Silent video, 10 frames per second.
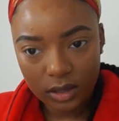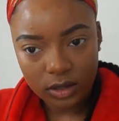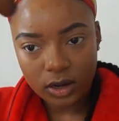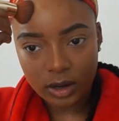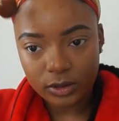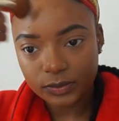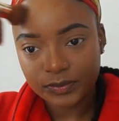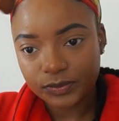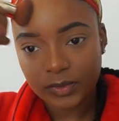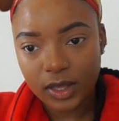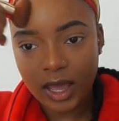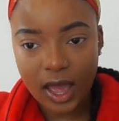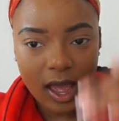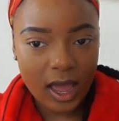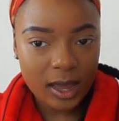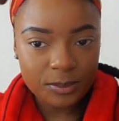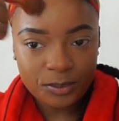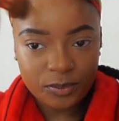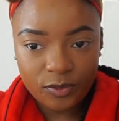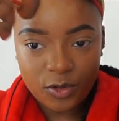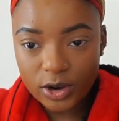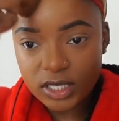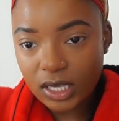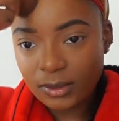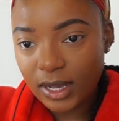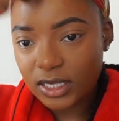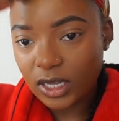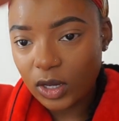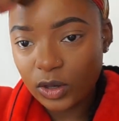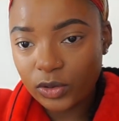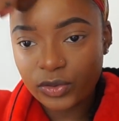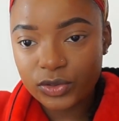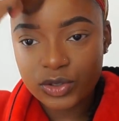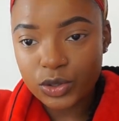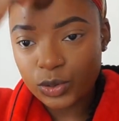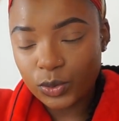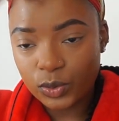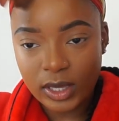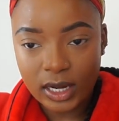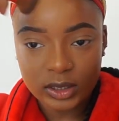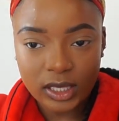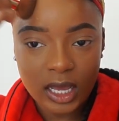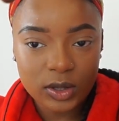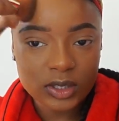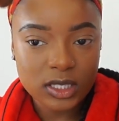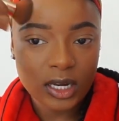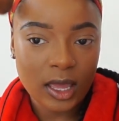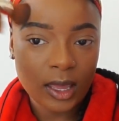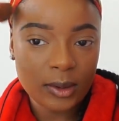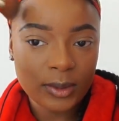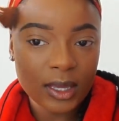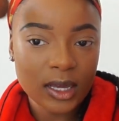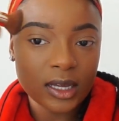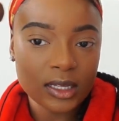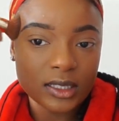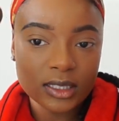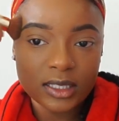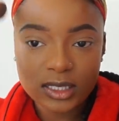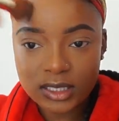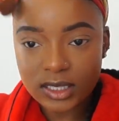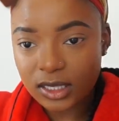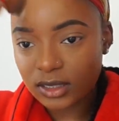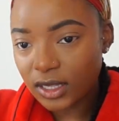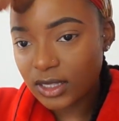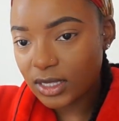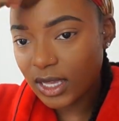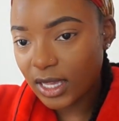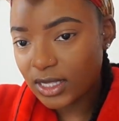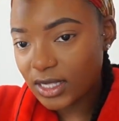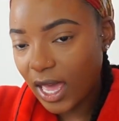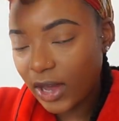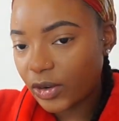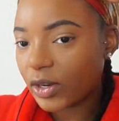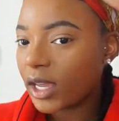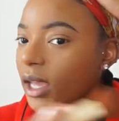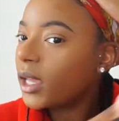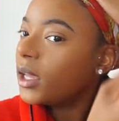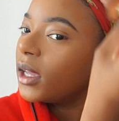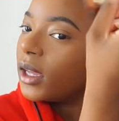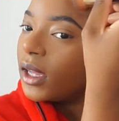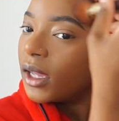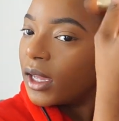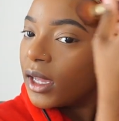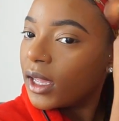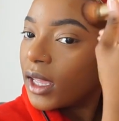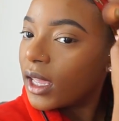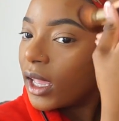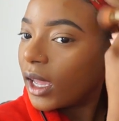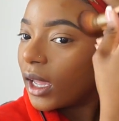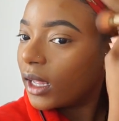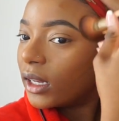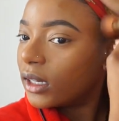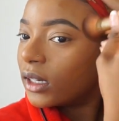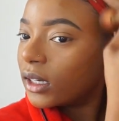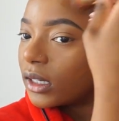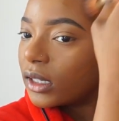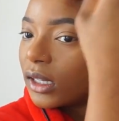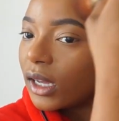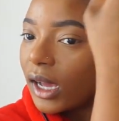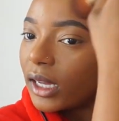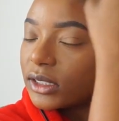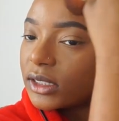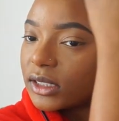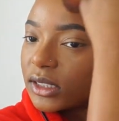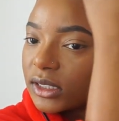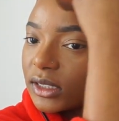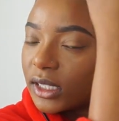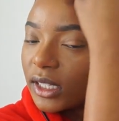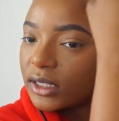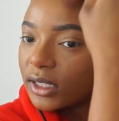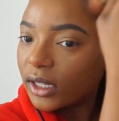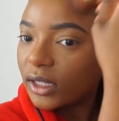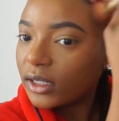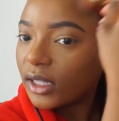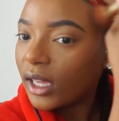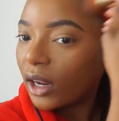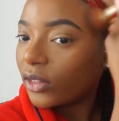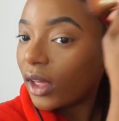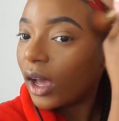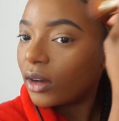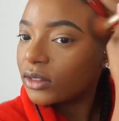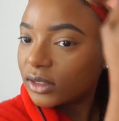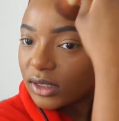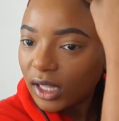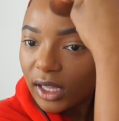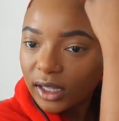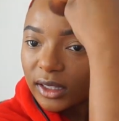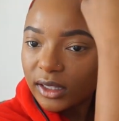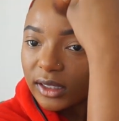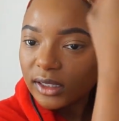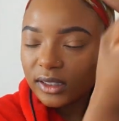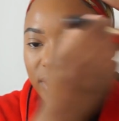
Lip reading: You know, I'm forcing myself to get out the house today because it's a Saturday and I just need to get out the house. Like,